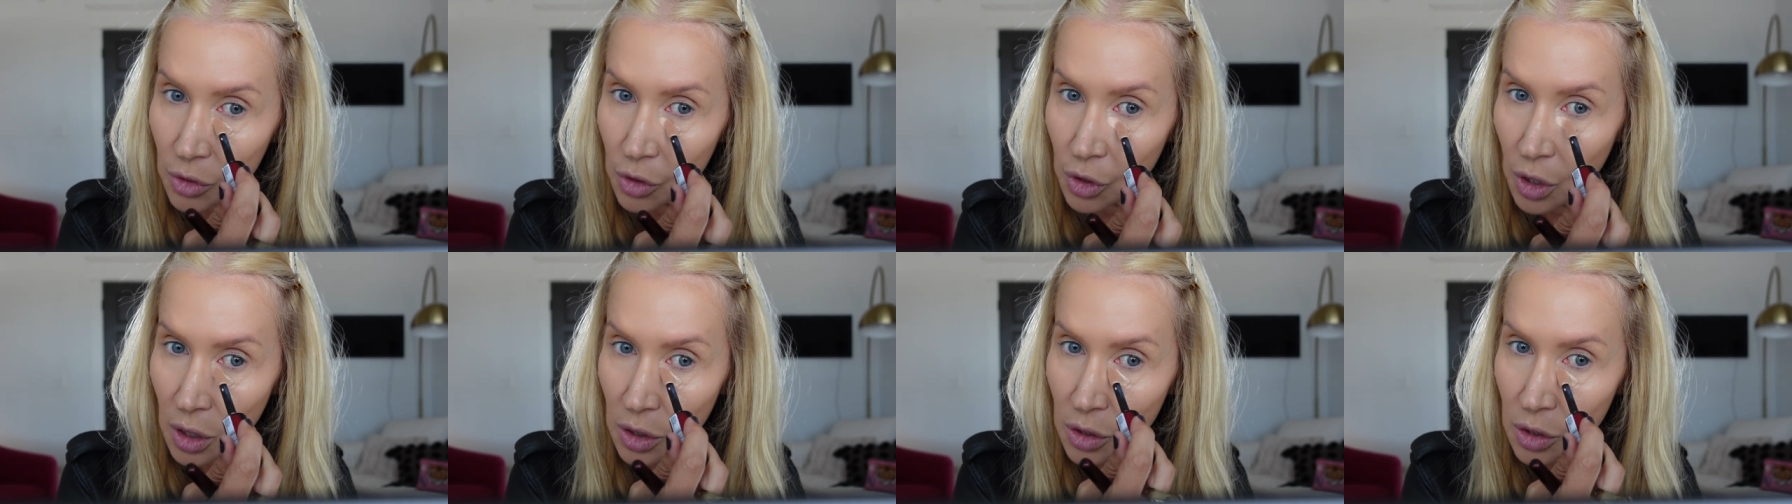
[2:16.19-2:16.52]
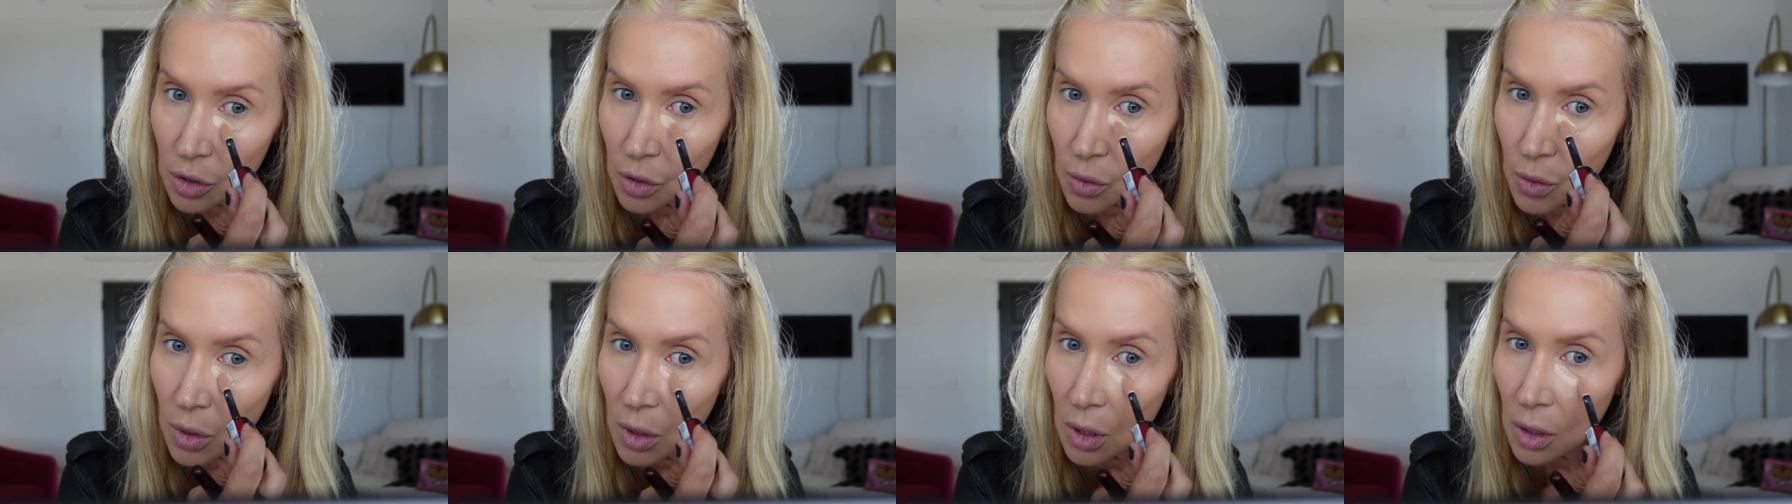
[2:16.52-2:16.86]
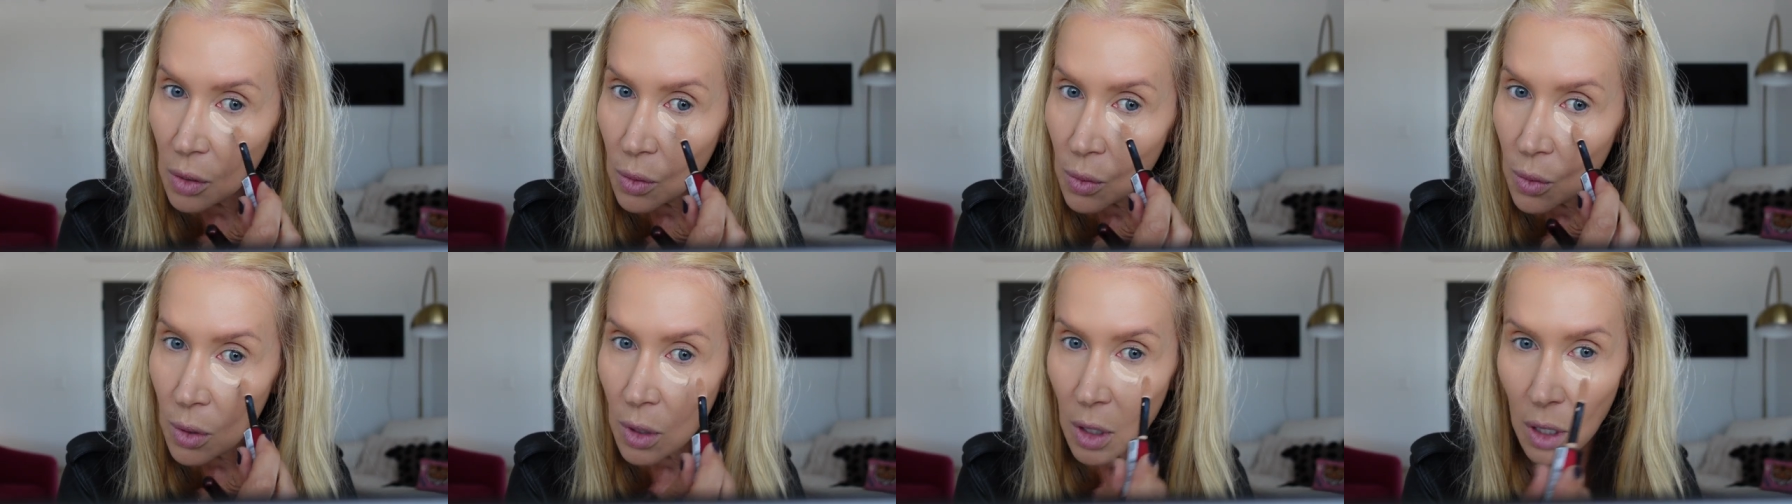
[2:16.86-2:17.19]
drugstore
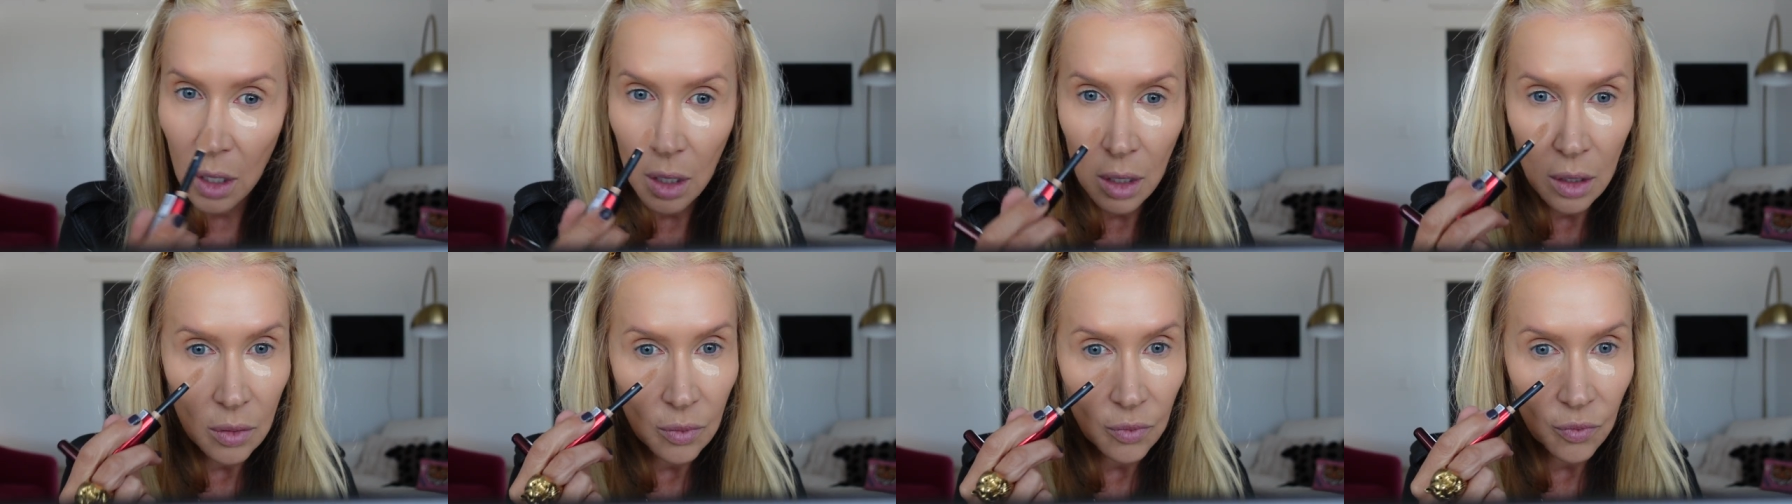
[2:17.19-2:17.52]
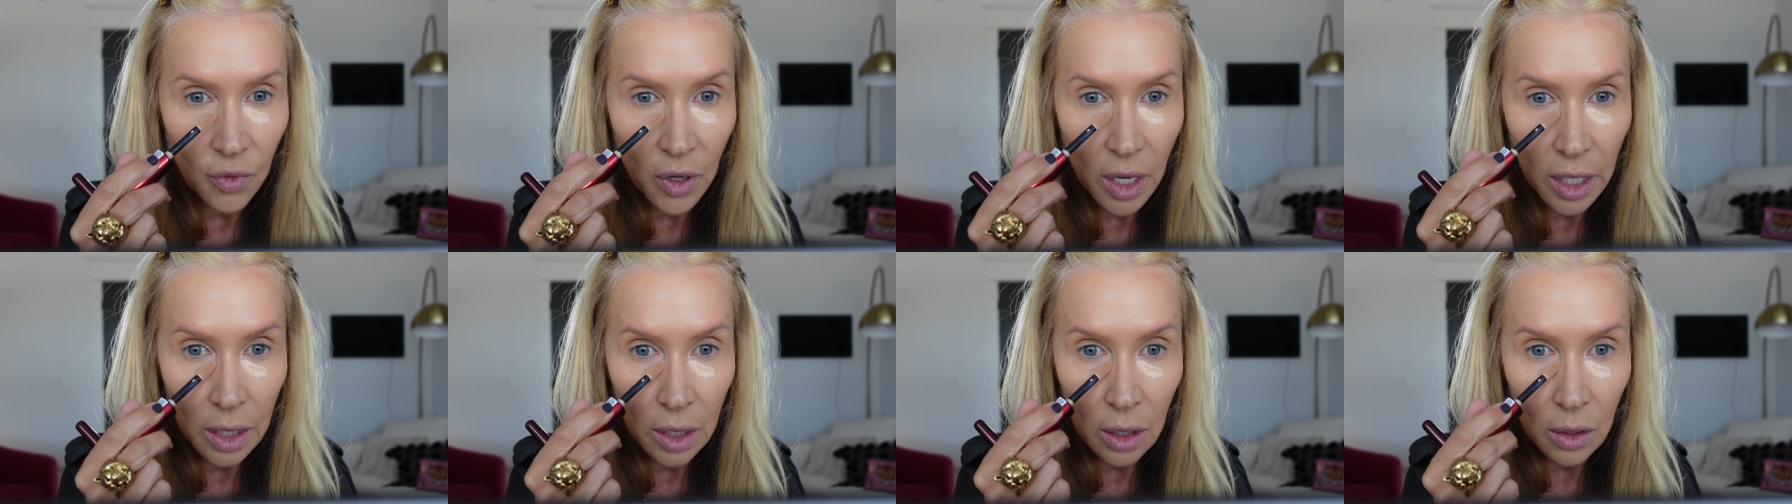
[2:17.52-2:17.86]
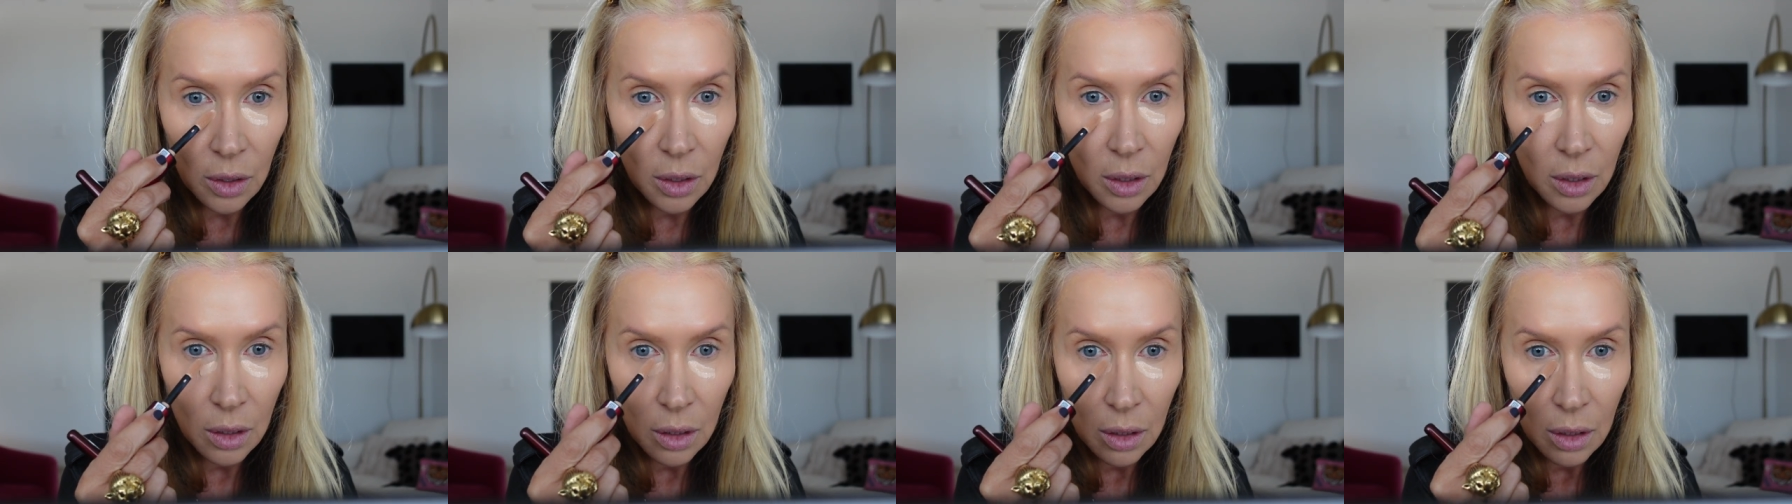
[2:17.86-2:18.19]
or
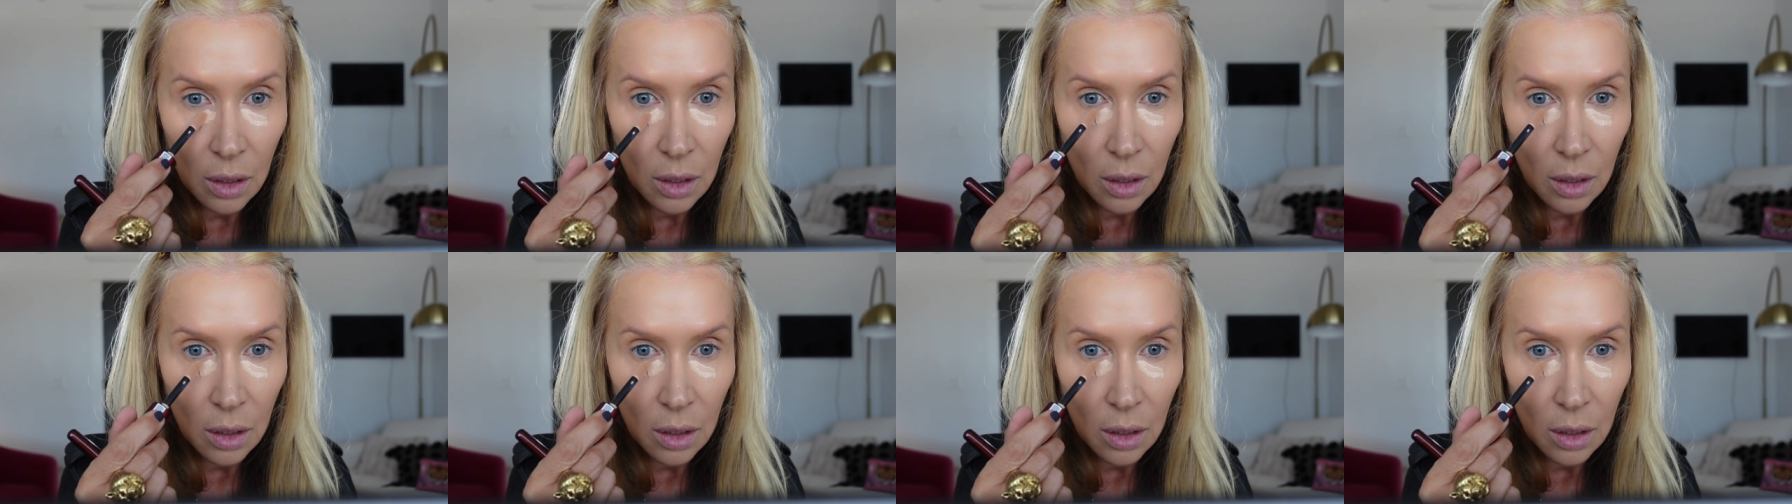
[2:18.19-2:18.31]
regular.